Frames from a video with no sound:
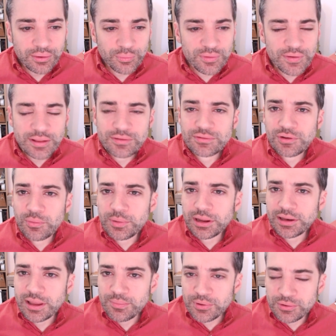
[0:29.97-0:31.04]
We've had so many
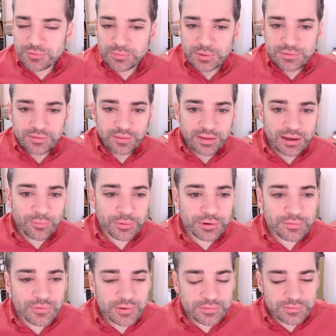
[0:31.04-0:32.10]
debuts recently. I
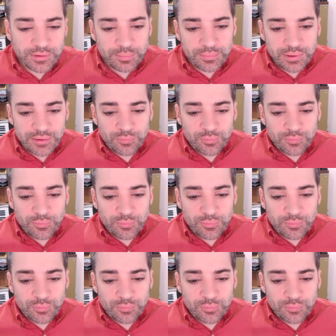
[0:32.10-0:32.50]
wonder if there's some,